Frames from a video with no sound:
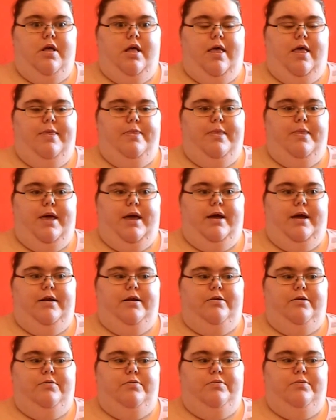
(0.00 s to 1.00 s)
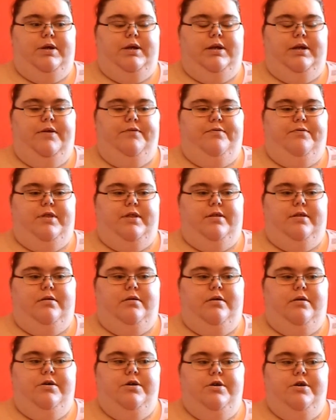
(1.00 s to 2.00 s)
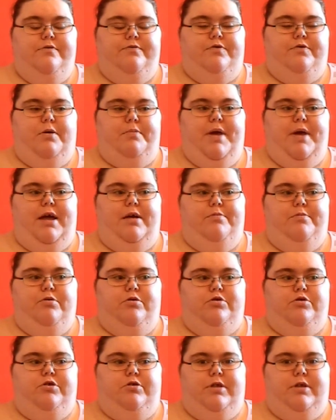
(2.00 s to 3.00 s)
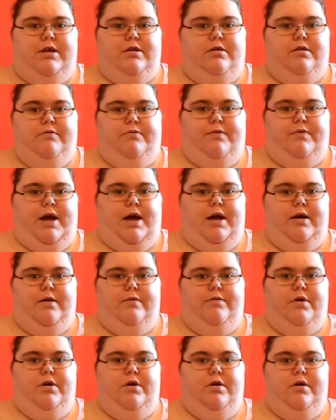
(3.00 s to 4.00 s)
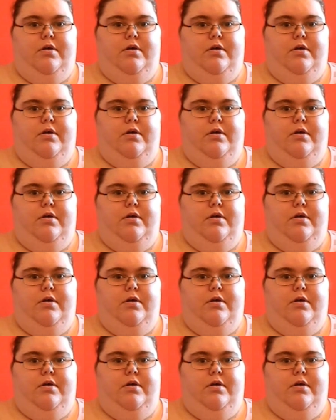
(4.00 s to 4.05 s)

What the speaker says: And then we lived from April 2005,